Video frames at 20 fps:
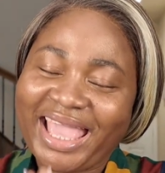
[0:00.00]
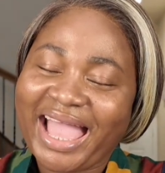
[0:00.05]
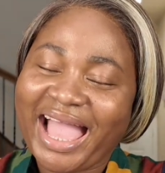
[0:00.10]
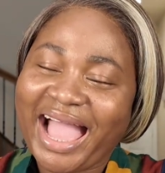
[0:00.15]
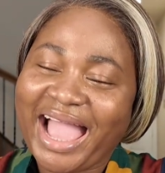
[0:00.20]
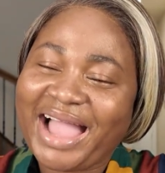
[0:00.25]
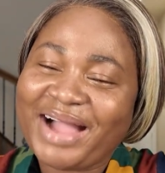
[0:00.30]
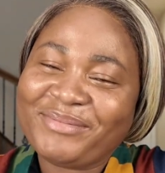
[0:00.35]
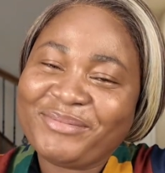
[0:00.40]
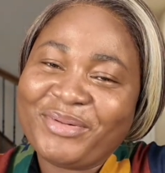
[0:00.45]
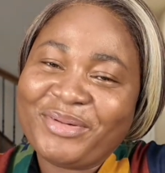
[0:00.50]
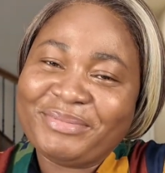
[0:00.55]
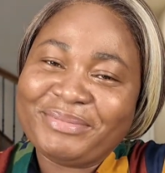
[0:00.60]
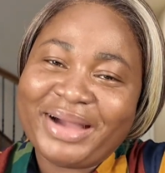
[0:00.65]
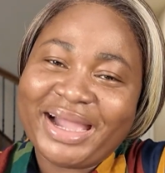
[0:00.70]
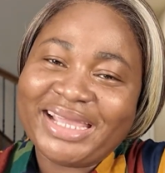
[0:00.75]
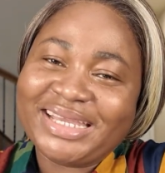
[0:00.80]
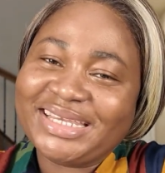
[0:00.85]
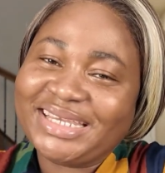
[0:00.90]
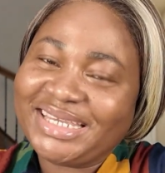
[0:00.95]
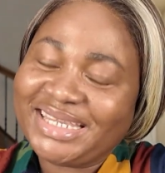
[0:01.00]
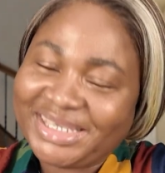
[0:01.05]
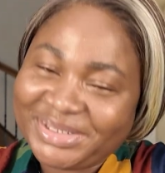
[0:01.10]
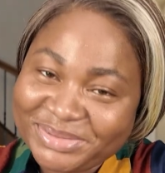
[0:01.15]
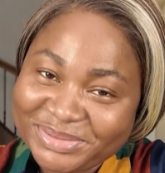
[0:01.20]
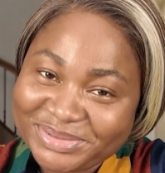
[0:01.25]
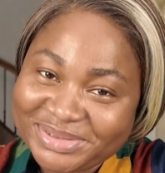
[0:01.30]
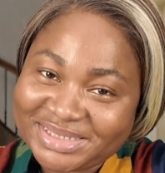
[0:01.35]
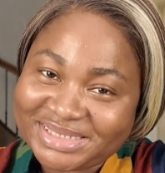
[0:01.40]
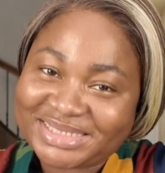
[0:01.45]
I am on my
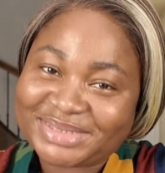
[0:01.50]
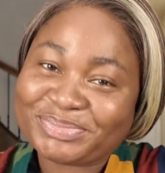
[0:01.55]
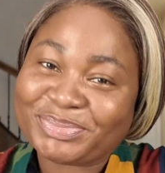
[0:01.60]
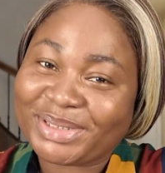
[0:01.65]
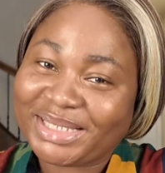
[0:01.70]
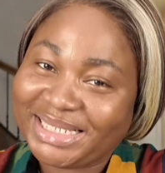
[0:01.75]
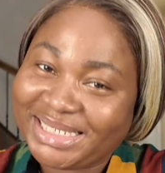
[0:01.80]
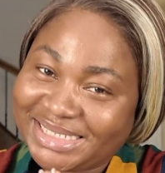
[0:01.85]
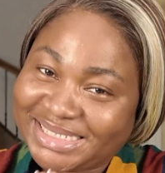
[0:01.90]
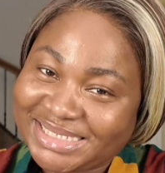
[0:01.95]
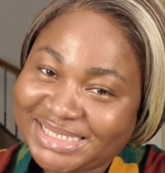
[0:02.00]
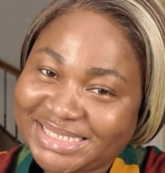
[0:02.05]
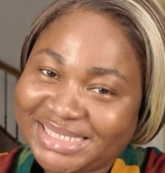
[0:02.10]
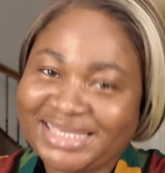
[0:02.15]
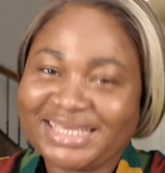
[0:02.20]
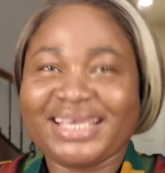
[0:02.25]
knees. Please,